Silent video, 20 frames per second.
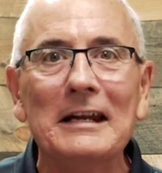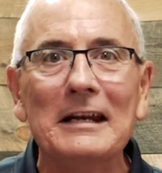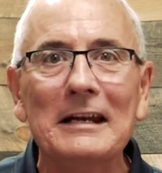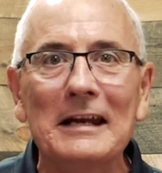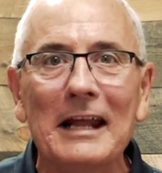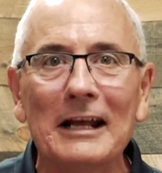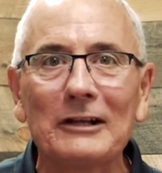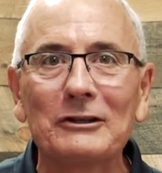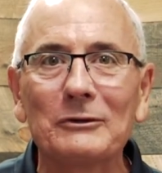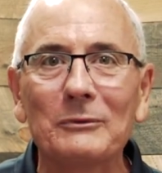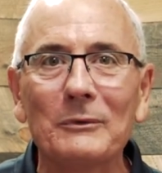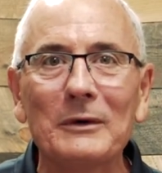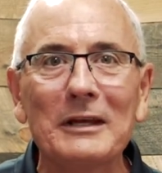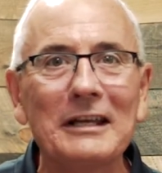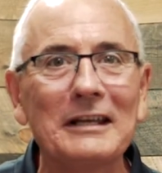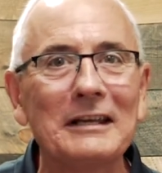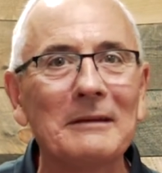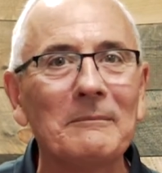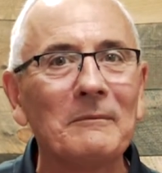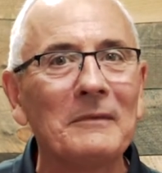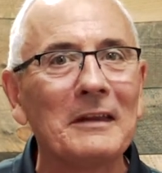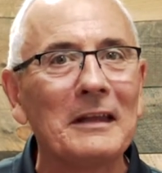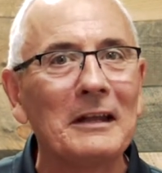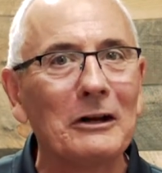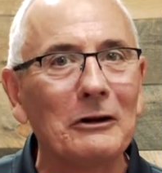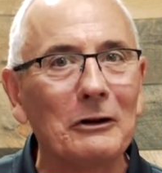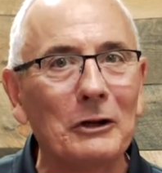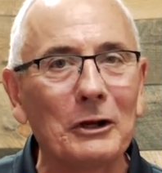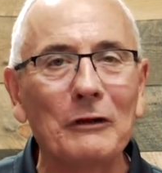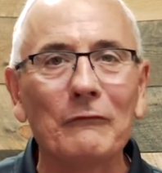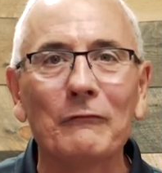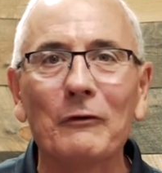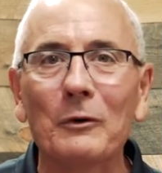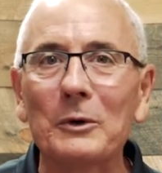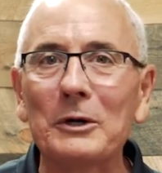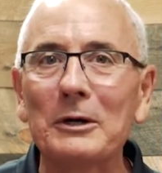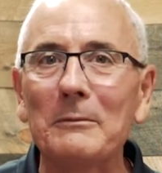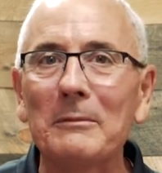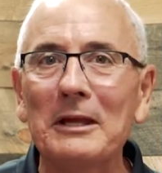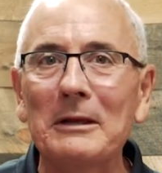Next week, looking
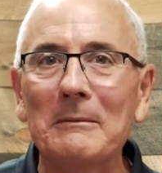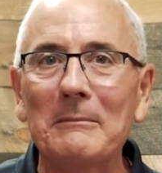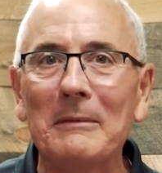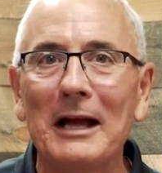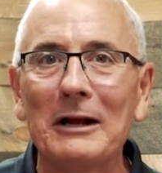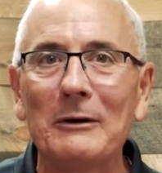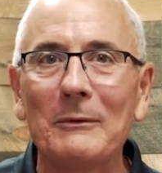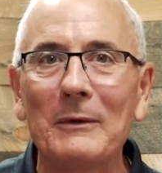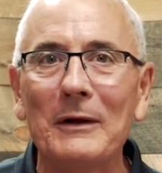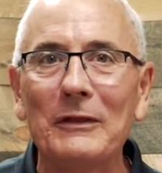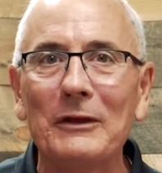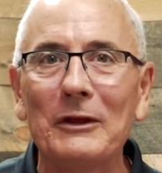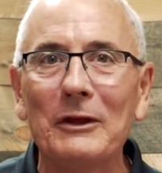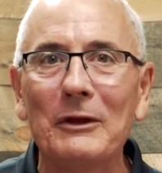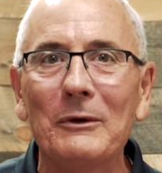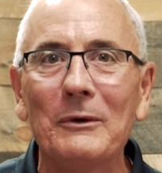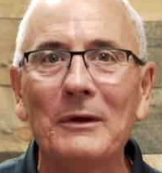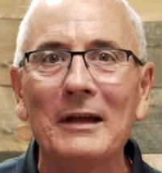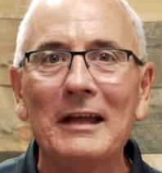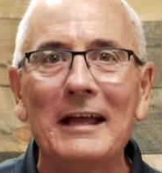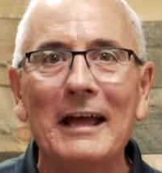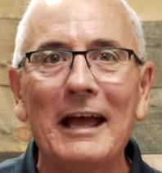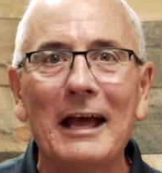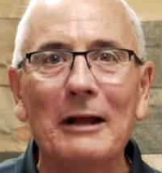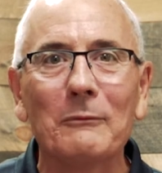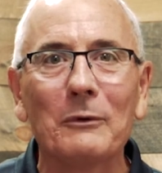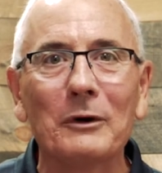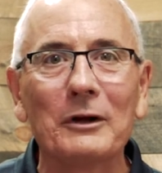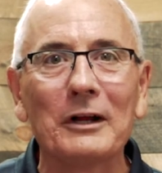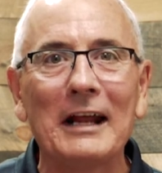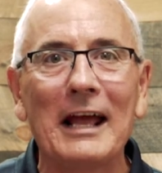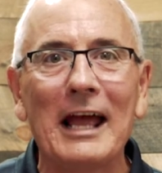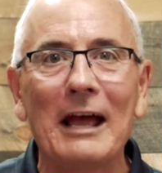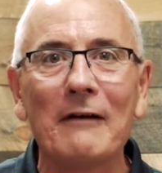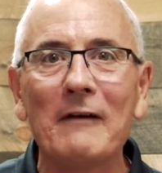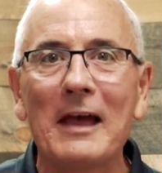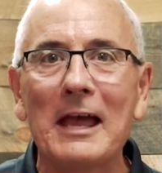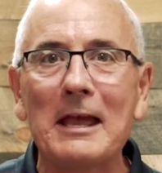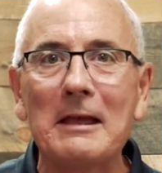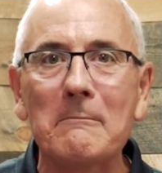forward to being back with you, and we're going to
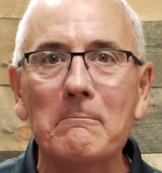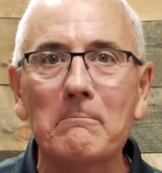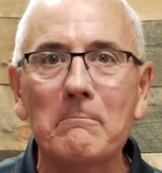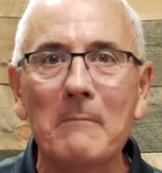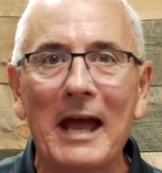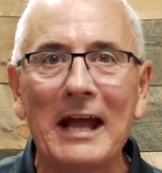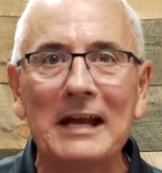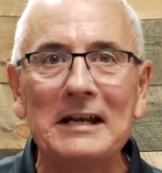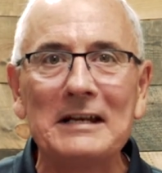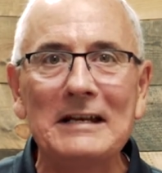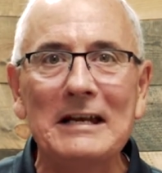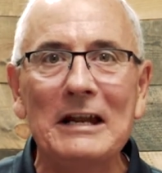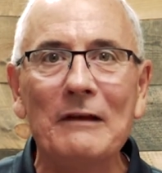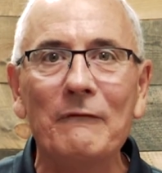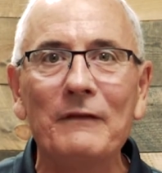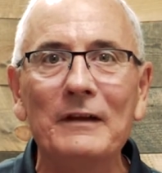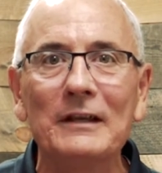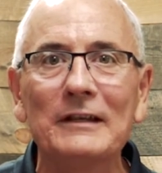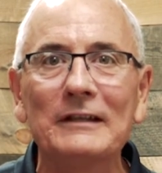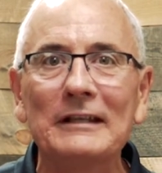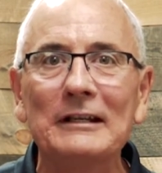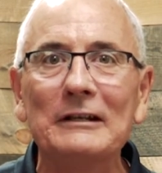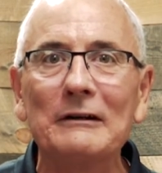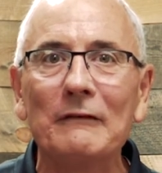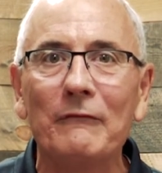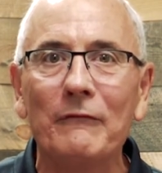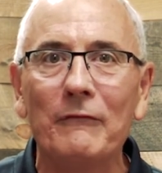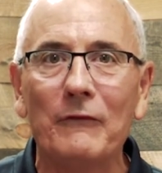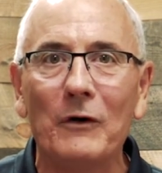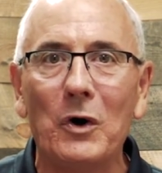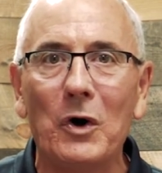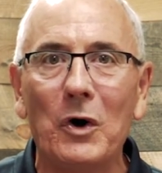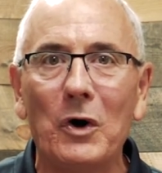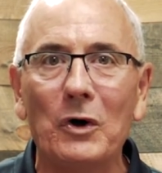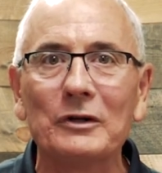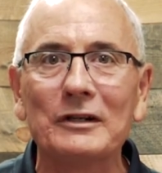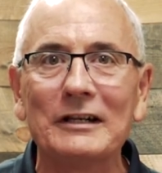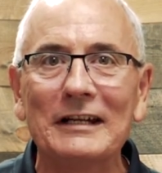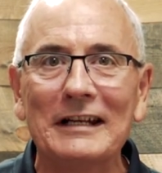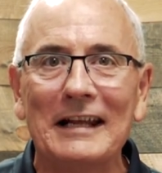have a magnificent
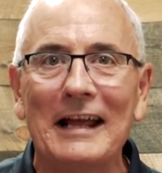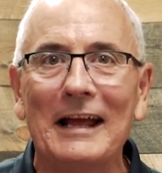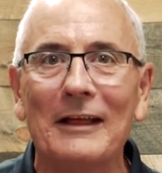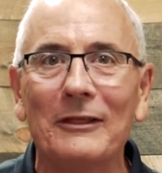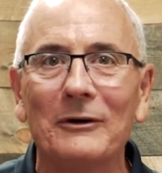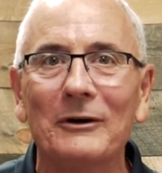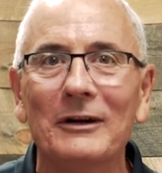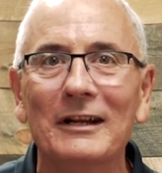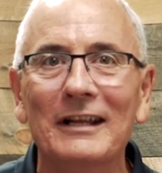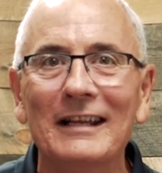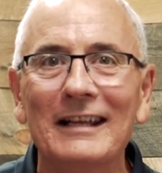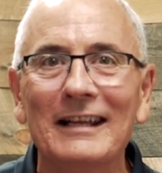fall together.